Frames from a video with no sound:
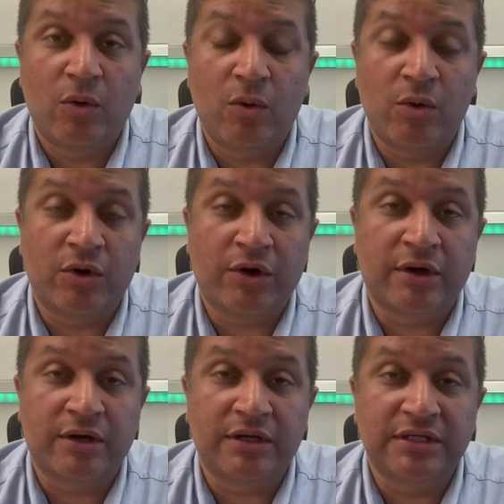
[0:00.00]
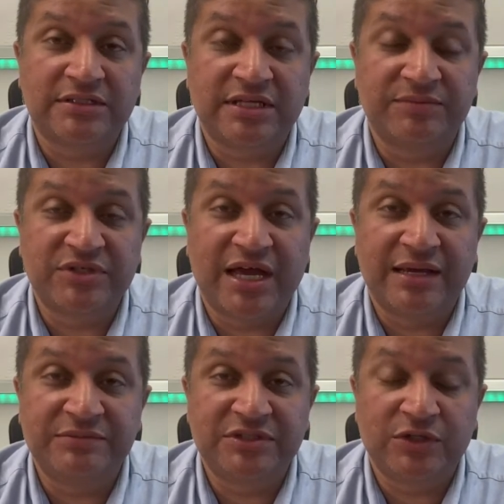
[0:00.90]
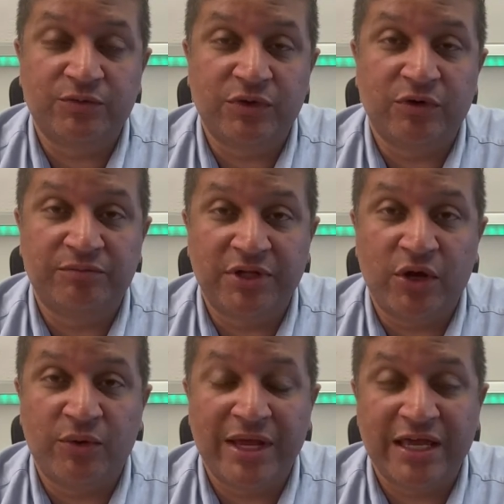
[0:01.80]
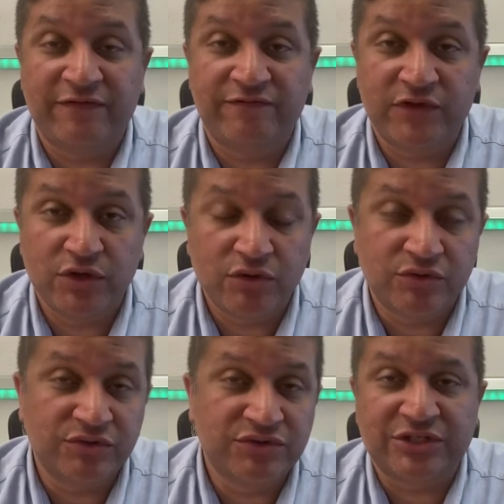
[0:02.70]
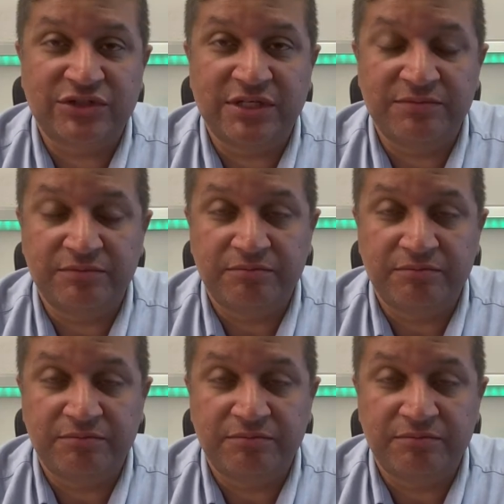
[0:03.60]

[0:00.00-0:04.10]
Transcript: or sometimes it will blow a fuse, actually